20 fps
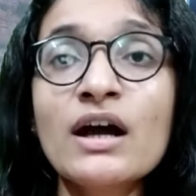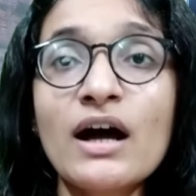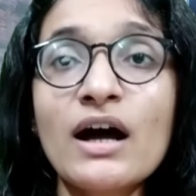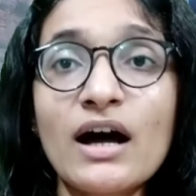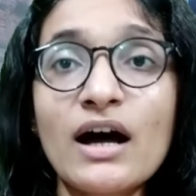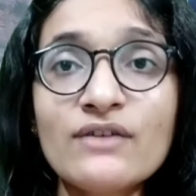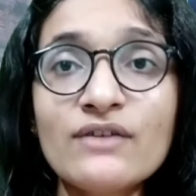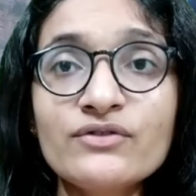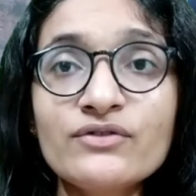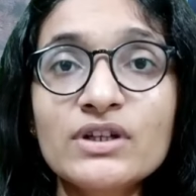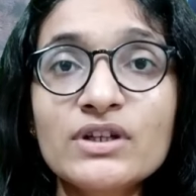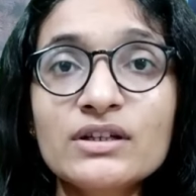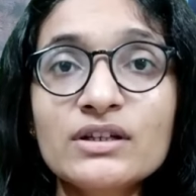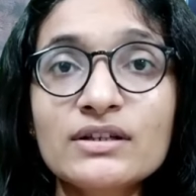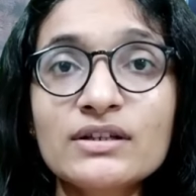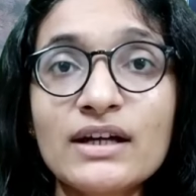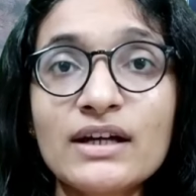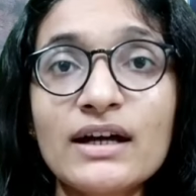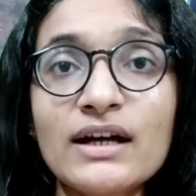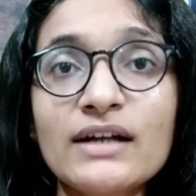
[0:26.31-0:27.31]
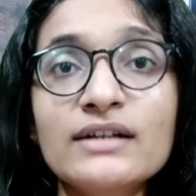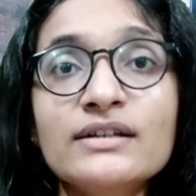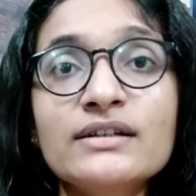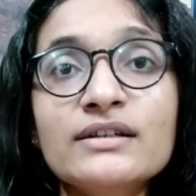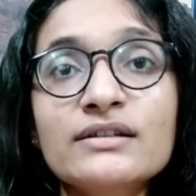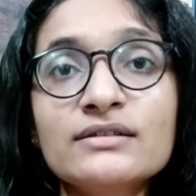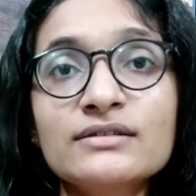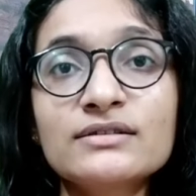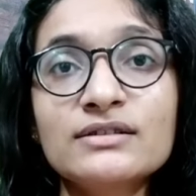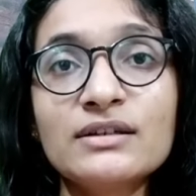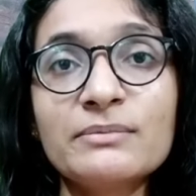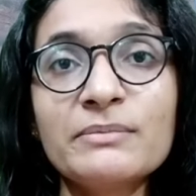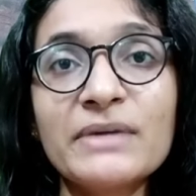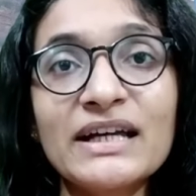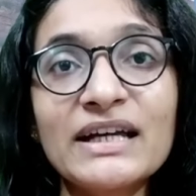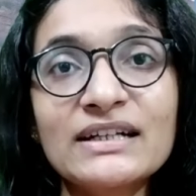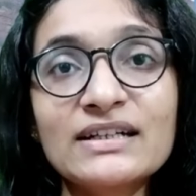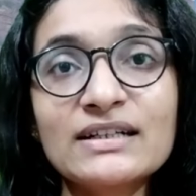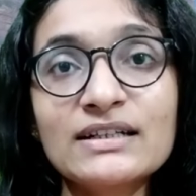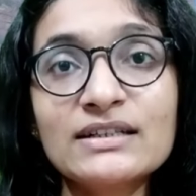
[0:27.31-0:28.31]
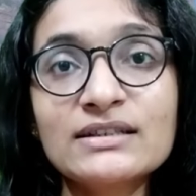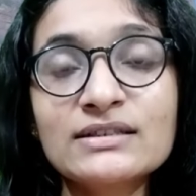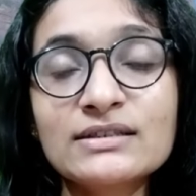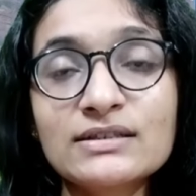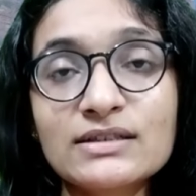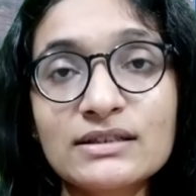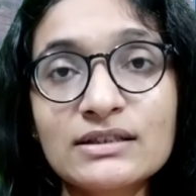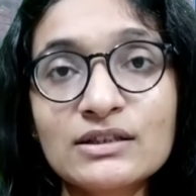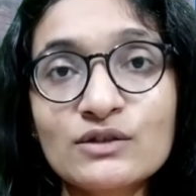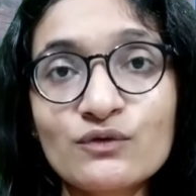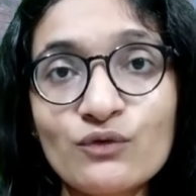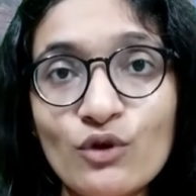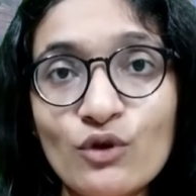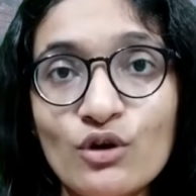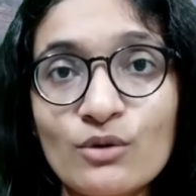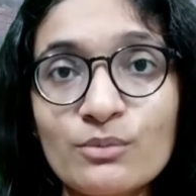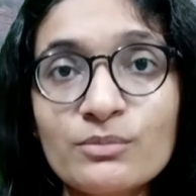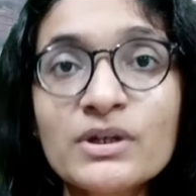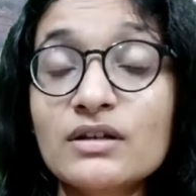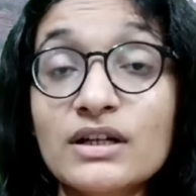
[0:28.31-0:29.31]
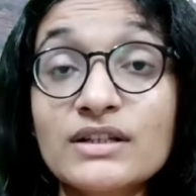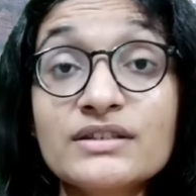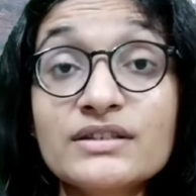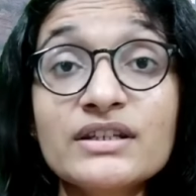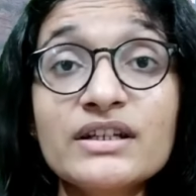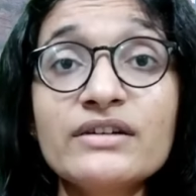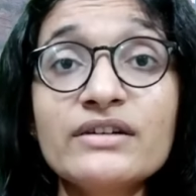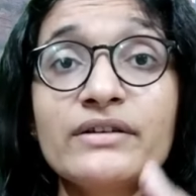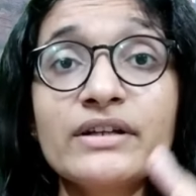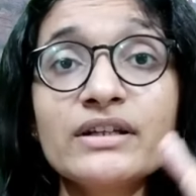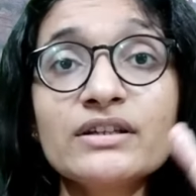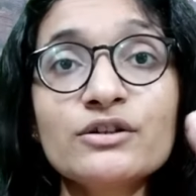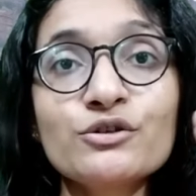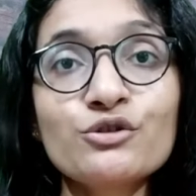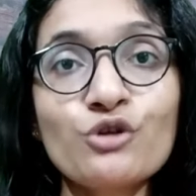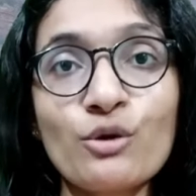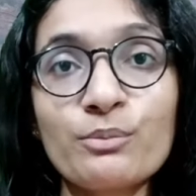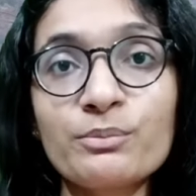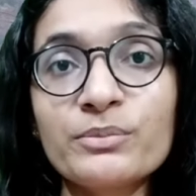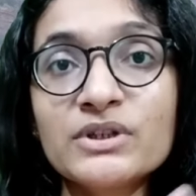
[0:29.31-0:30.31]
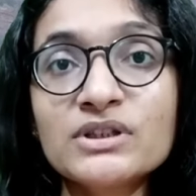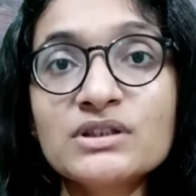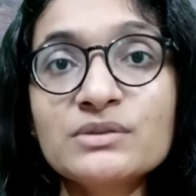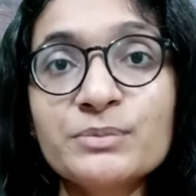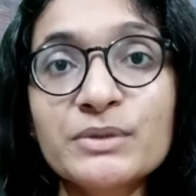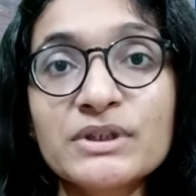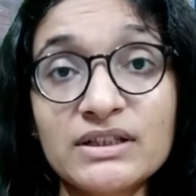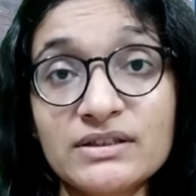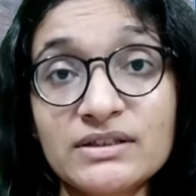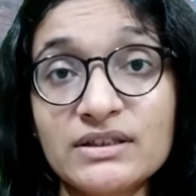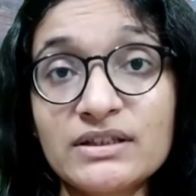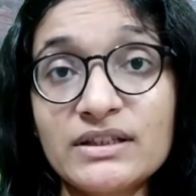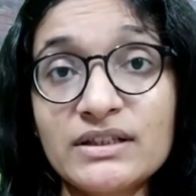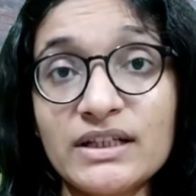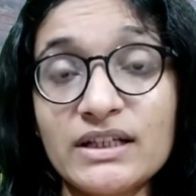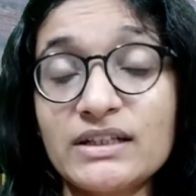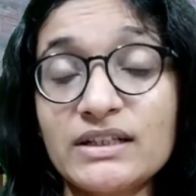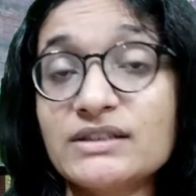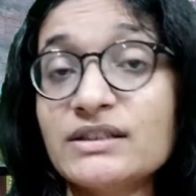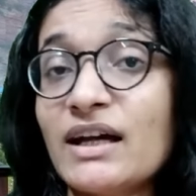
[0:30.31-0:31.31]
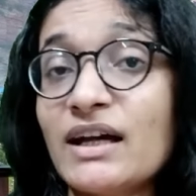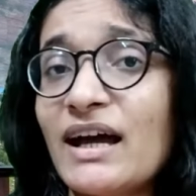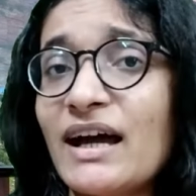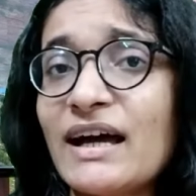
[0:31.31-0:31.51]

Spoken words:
After that, the merit list is formed considering the topper's percentage